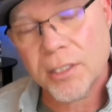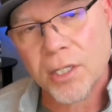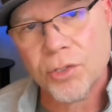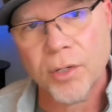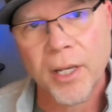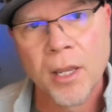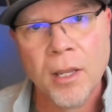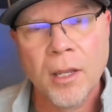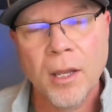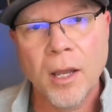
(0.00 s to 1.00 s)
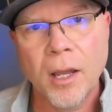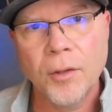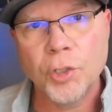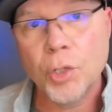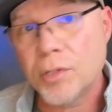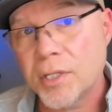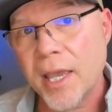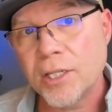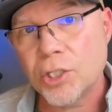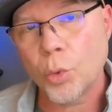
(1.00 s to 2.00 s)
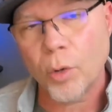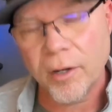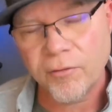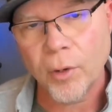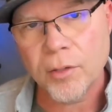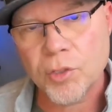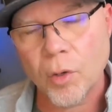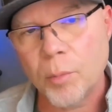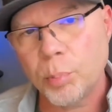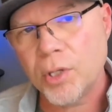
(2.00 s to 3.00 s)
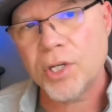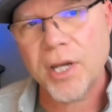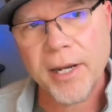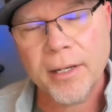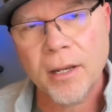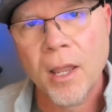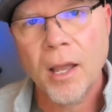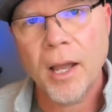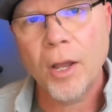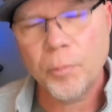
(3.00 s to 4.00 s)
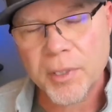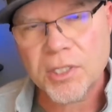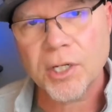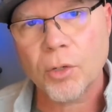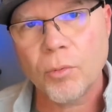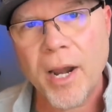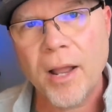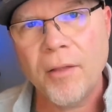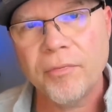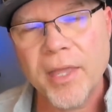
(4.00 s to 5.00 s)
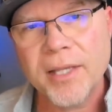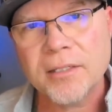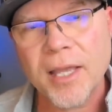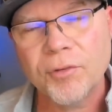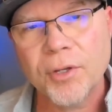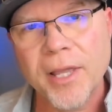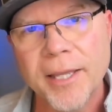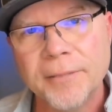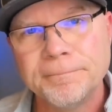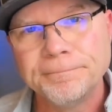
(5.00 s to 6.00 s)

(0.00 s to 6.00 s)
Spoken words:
centric use case story for you. So I appreciate it. I hope you stick around. Thanks. Have a good day.